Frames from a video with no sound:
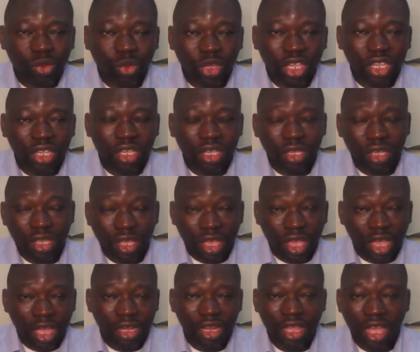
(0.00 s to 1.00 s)
week
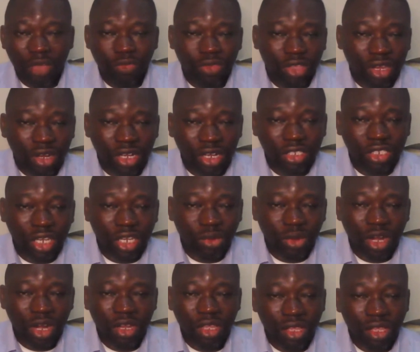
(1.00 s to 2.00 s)
and have a great
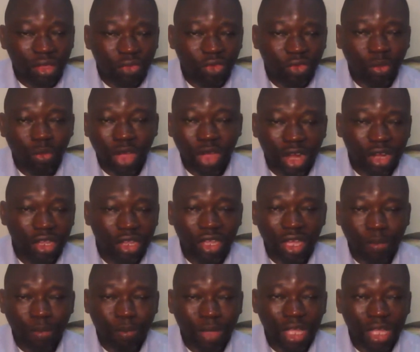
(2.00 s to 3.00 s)
January, February,
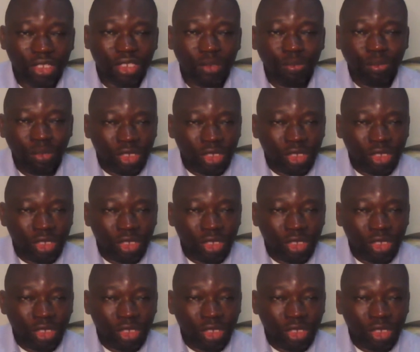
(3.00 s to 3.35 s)
and March.